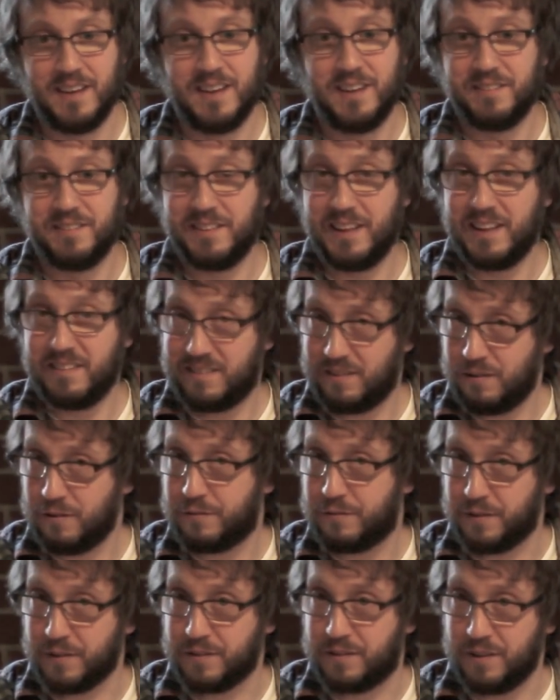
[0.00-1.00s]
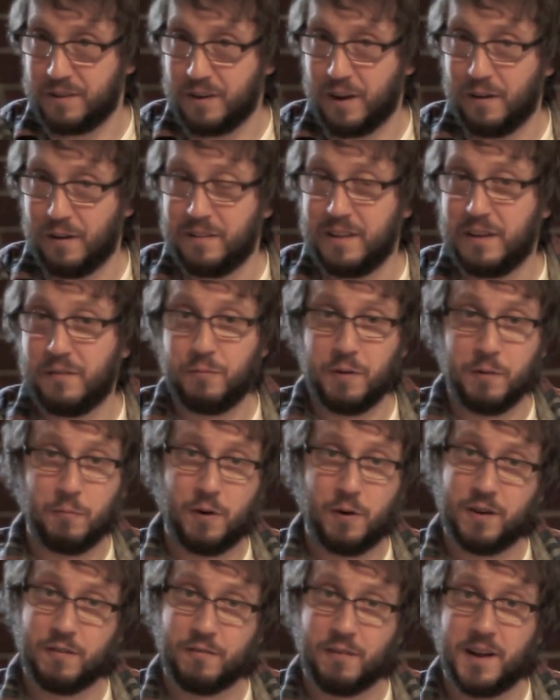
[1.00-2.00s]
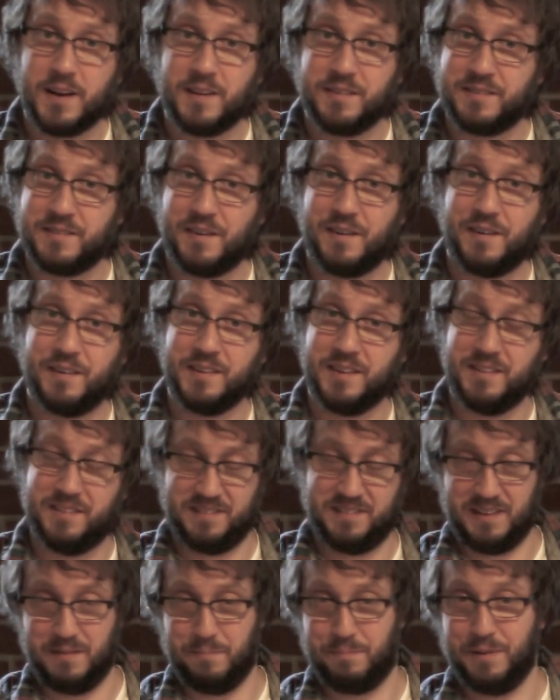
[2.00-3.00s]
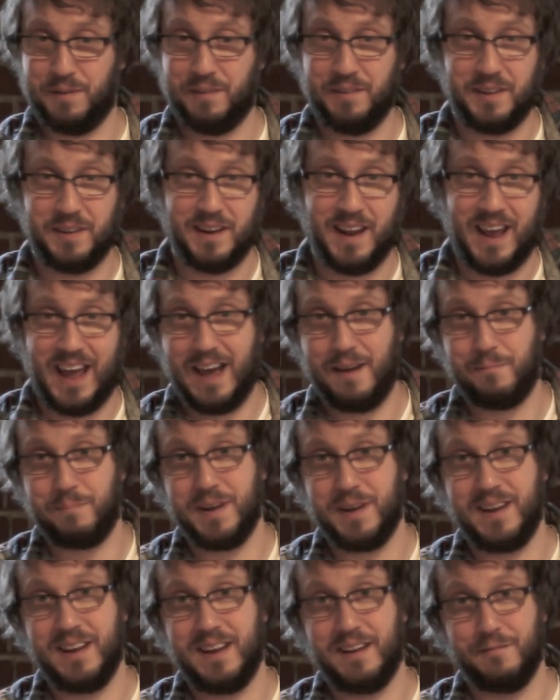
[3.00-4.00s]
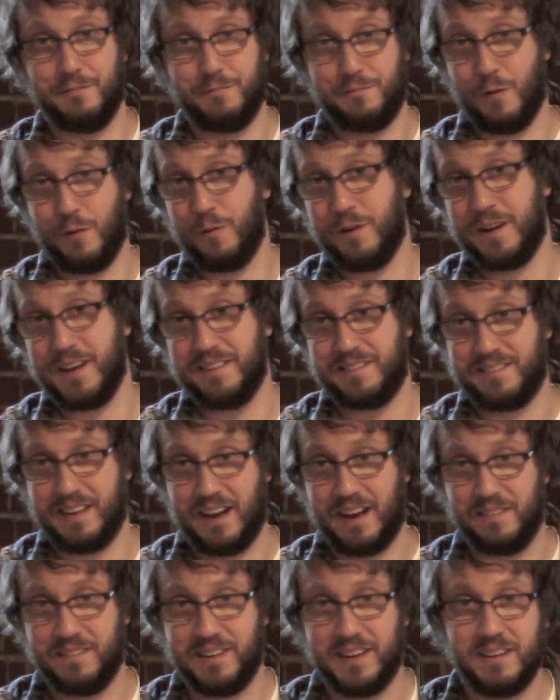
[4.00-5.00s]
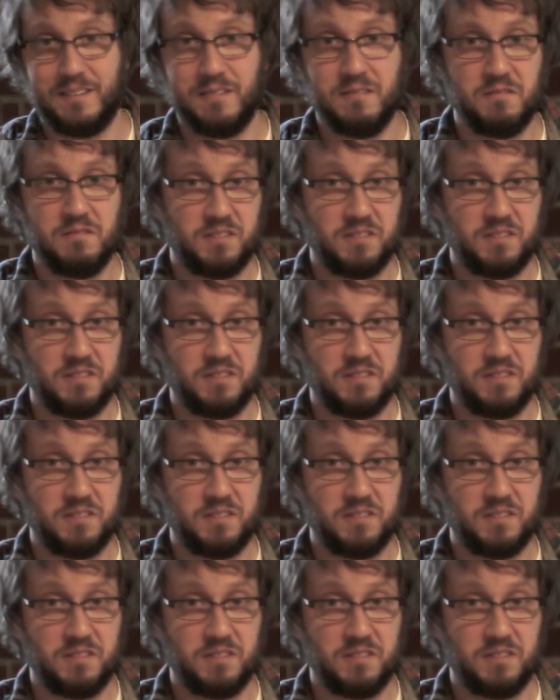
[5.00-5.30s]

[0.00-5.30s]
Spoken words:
So that's useful to know that if we want to write a song that's simple and happy and folky sounding,